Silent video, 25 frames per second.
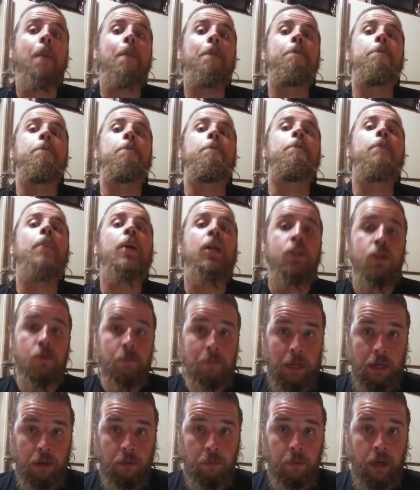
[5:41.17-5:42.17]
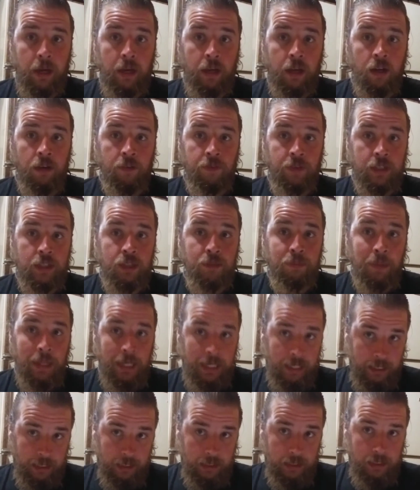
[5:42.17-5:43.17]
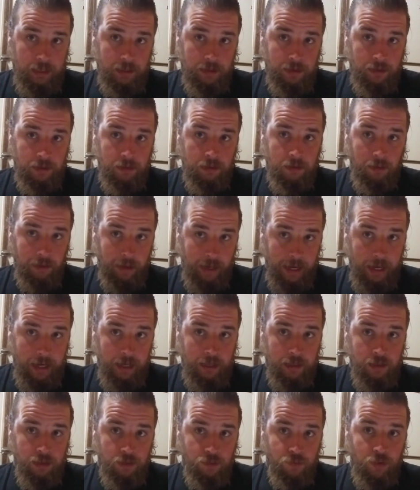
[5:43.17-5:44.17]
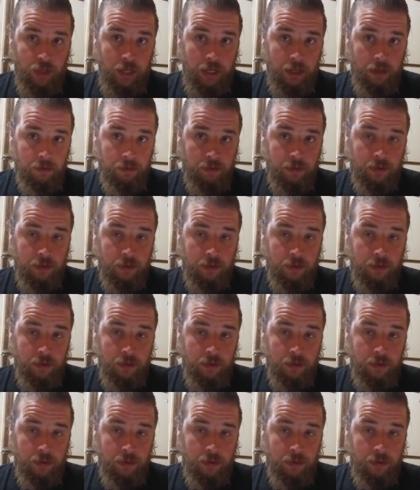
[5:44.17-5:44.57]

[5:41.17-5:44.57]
much better way of explaining this, okay, in his video,